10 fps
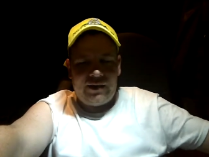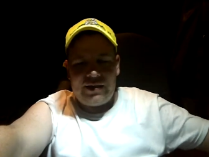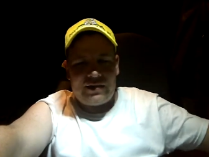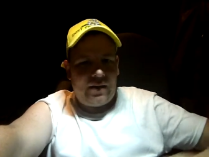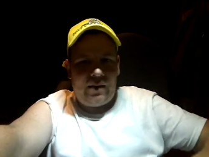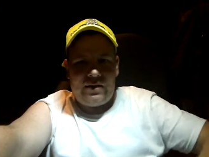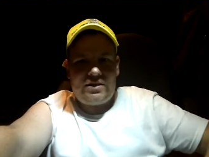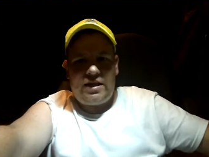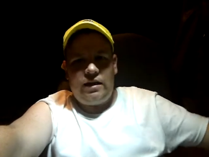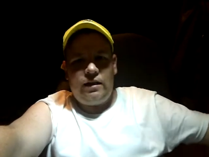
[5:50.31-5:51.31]
That's uh,
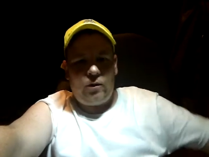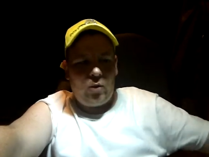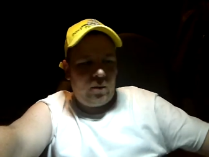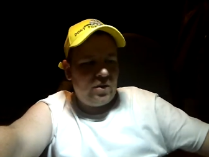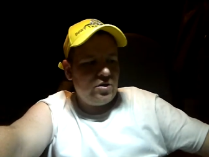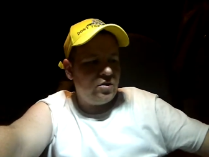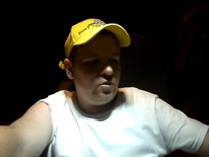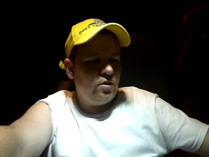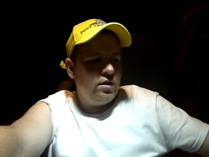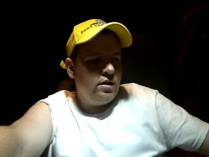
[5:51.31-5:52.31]
that's kind of like what I'm into.